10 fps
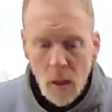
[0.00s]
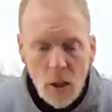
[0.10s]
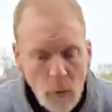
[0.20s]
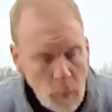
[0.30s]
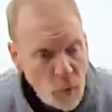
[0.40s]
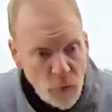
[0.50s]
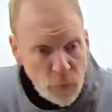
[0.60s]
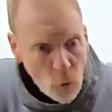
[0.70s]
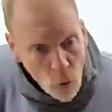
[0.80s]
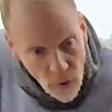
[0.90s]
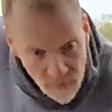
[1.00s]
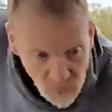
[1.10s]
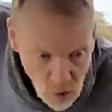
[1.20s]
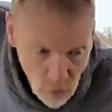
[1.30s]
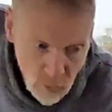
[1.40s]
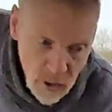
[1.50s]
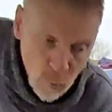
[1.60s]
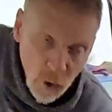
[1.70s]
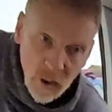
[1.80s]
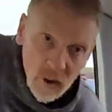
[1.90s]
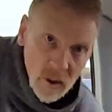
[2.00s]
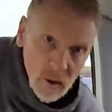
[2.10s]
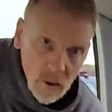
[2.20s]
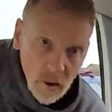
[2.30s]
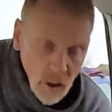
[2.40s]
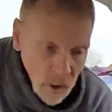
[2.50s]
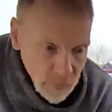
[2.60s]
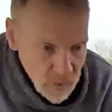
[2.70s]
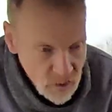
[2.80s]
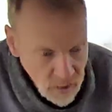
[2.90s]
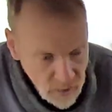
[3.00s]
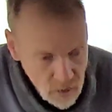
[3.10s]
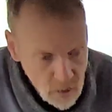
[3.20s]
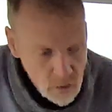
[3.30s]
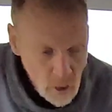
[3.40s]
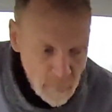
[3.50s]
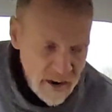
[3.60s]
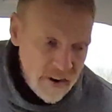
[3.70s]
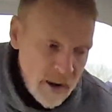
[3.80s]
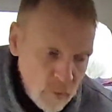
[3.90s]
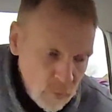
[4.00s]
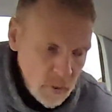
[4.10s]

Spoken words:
So we put 4 heavy duty runners on the seats, no matter how